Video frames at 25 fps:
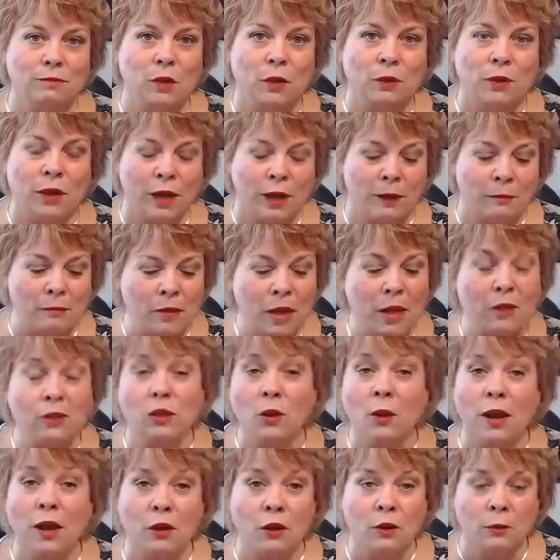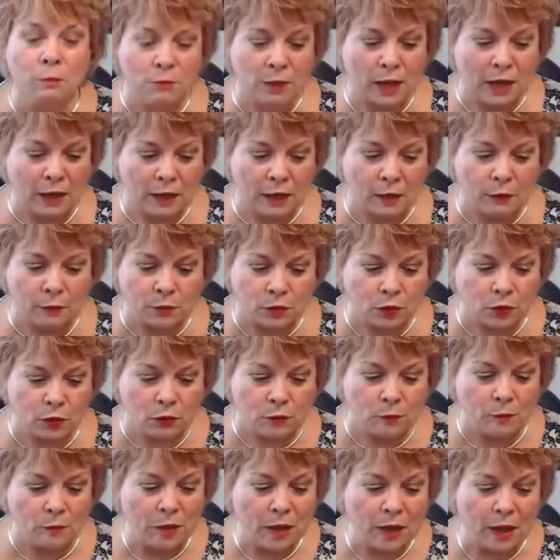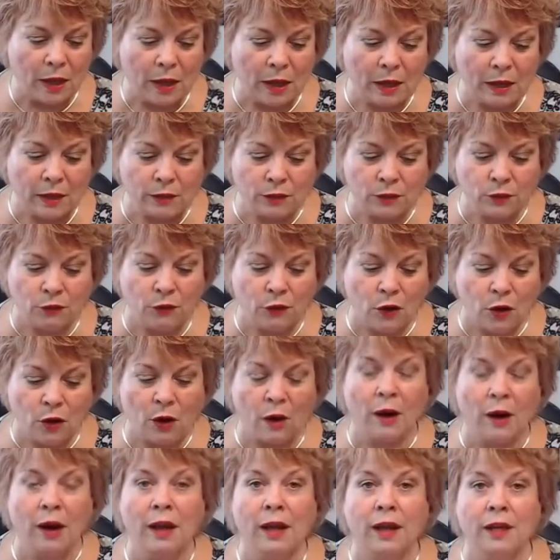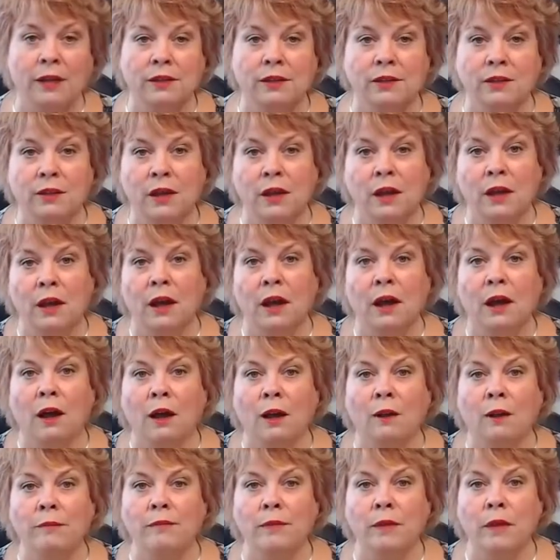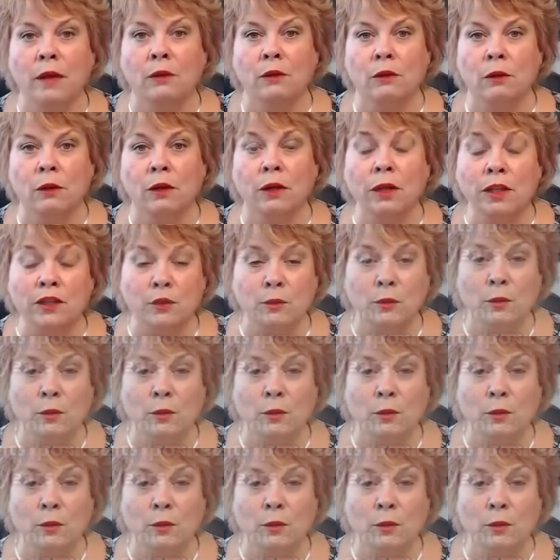Okay. So I hope that helps you as far as your list